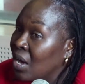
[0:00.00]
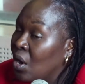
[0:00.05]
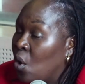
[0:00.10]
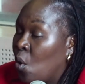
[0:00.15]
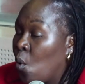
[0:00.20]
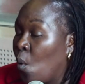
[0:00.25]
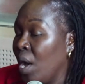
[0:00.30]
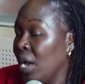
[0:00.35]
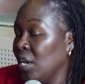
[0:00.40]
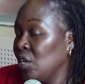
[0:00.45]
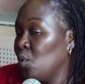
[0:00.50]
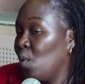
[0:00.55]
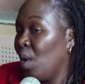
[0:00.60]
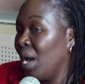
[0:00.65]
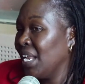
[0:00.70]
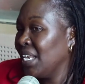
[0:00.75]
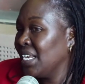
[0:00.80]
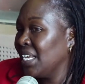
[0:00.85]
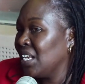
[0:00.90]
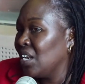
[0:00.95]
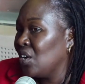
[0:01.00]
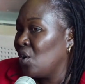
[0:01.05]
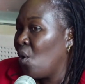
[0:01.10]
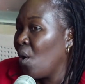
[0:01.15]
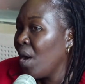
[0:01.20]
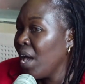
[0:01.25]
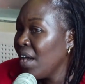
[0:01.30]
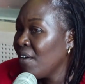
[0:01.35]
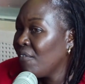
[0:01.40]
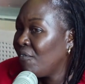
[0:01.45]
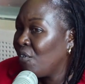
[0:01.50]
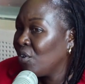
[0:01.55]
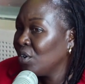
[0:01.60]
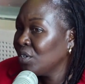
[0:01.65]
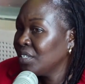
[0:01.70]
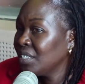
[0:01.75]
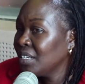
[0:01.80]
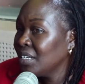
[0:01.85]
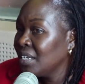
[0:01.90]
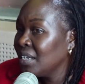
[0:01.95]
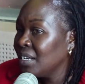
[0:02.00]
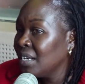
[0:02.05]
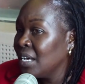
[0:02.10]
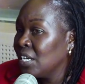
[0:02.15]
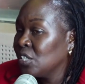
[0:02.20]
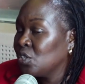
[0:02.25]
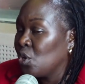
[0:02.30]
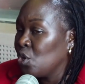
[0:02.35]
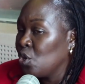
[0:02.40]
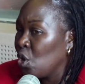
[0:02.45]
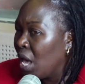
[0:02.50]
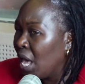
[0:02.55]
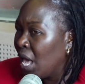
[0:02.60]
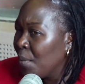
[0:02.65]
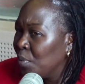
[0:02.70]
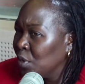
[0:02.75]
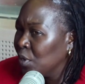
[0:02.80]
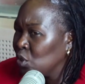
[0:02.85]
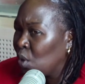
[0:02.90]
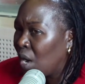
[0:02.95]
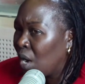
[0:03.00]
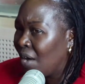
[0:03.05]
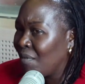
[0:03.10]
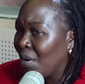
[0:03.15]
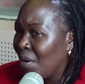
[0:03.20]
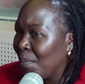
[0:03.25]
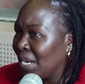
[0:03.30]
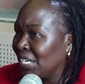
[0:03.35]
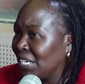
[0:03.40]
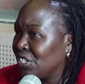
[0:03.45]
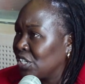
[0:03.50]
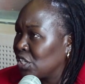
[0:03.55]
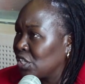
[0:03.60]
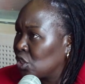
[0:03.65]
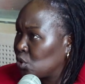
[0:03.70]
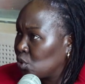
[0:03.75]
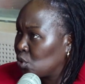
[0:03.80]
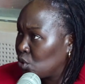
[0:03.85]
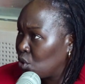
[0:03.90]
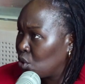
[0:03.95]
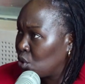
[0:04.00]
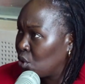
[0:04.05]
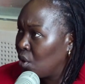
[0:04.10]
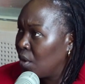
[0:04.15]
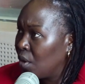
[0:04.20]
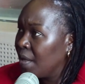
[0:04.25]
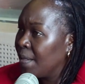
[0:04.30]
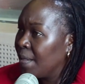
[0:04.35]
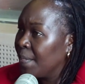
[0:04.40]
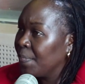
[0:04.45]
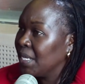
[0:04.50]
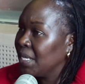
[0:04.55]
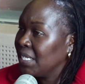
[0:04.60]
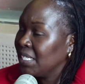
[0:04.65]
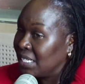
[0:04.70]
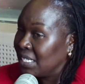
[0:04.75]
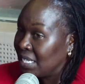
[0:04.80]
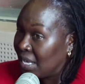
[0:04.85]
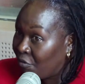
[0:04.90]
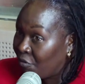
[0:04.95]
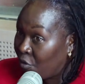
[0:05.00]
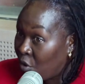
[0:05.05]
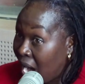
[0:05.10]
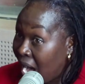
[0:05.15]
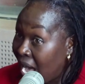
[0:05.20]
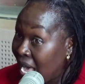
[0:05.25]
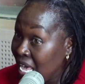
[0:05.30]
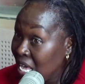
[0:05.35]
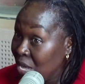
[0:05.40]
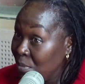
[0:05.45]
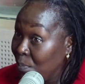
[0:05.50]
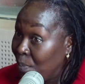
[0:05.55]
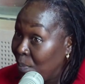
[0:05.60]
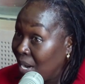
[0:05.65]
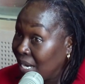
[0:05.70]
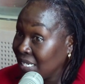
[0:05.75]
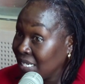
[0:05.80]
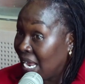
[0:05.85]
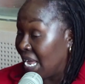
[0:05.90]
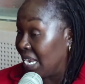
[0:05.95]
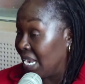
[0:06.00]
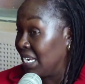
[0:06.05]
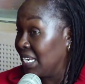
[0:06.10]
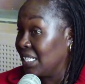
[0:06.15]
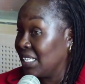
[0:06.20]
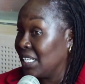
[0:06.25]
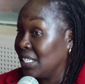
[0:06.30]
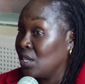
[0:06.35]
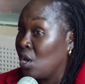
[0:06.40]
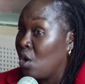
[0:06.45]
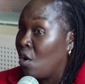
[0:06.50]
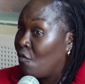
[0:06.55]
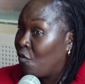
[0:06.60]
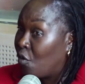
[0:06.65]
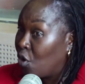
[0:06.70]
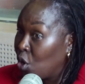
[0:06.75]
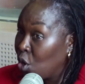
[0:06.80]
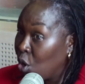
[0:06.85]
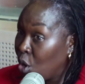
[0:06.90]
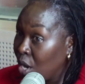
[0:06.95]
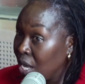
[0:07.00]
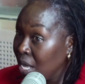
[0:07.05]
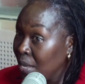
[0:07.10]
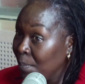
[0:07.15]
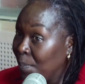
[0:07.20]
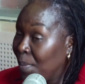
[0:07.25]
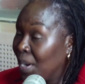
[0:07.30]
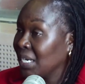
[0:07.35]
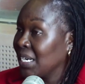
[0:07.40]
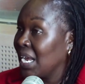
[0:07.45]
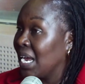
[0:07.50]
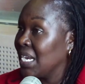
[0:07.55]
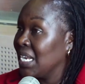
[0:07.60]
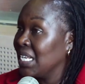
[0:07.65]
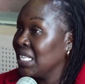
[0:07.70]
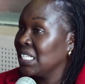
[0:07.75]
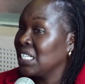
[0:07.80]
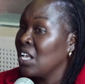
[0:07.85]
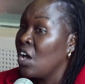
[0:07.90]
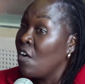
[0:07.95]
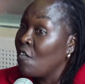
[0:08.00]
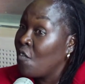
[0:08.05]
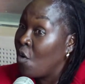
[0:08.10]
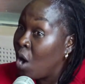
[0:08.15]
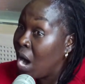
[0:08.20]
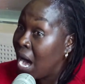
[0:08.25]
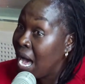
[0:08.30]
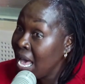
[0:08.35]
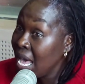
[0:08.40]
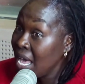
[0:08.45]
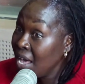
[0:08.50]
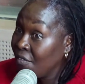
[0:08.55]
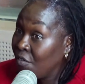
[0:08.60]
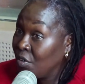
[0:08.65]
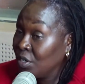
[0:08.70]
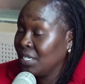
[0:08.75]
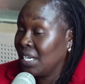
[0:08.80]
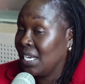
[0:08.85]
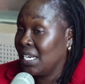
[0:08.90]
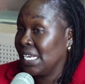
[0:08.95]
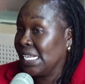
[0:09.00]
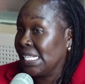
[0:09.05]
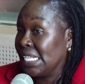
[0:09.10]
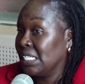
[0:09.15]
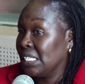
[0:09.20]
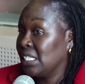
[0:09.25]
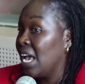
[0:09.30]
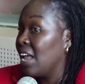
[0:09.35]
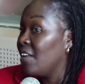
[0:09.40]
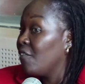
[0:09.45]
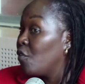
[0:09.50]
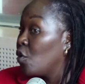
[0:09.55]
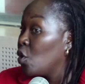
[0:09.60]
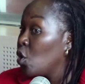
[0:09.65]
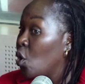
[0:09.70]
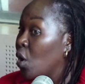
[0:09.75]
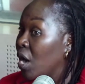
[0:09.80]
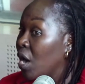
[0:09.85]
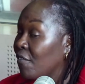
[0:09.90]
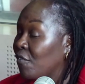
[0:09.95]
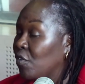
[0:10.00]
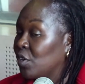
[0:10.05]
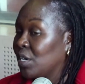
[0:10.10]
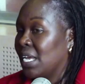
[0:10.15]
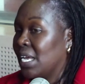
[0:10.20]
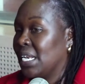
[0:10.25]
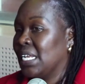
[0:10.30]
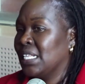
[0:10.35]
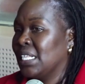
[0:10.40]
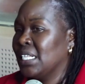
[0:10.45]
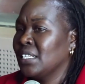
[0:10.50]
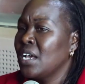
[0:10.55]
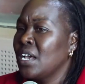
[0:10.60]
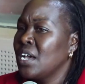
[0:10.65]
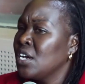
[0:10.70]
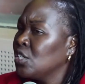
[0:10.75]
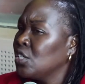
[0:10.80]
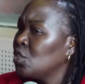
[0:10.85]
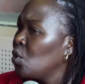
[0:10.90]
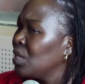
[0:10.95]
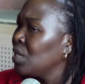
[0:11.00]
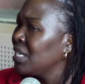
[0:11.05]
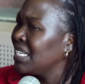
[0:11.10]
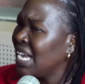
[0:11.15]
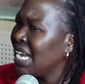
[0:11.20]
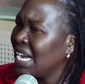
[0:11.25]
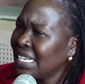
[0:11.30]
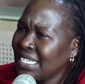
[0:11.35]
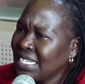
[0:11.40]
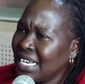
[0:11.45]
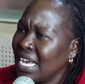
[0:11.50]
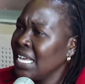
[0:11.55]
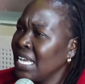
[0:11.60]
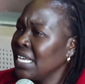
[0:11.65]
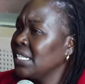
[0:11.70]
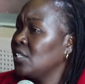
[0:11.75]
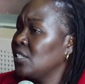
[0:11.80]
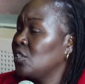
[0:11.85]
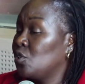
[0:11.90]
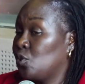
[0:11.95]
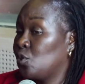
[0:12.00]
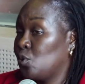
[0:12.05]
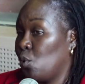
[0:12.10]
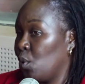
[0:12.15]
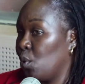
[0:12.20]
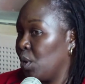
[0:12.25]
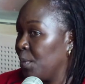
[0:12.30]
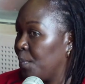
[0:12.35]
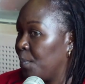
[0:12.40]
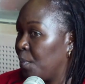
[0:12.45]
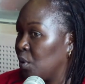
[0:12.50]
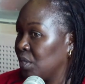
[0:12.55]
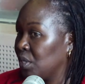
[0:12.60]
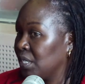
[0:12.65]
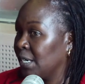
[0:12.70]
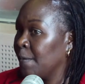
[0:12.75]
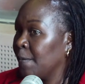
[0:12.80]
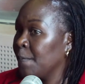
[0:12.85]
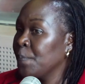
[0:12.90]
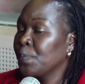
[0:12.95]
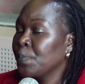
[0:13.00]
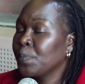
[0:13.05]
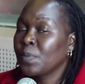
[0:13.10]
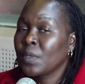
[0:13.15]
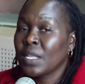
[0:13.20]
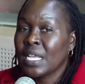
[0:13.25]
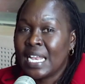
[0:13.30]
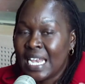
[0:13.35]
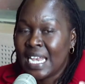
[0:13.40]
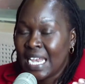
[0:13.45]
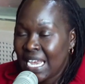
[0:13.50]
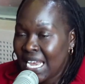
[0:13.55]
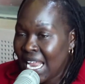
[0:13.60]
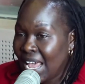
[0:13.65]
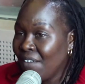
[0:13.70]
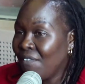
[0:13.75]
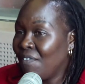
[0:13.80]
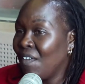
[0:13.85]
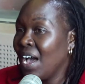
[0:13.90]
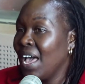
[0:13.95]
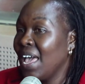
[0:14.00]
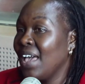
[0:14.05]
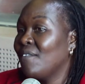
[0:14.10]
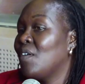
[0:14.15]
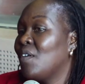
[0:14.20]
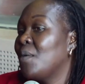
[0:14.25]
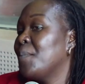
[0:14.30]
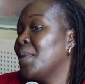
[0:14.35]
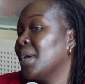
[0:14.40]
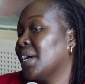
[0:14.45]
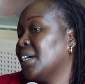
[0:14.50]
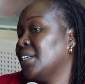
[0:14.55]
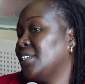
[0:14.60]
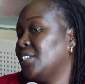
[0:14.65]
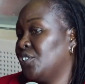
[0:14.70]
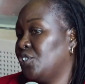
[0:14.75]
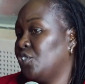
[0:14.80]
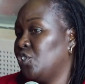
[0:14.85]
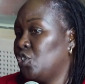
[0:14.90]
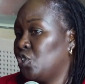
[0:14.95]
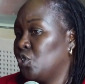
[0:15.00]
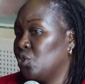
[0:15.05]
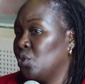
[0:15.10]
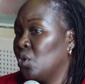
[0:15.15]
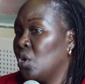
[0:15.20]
Where do I need low effort? So you're able to have a matrix to know this is for high impact, I need this. For low impact, I need this. For high effort, I need this. And for low effort, I need this. So data is so important. Mm. Never ever make a decision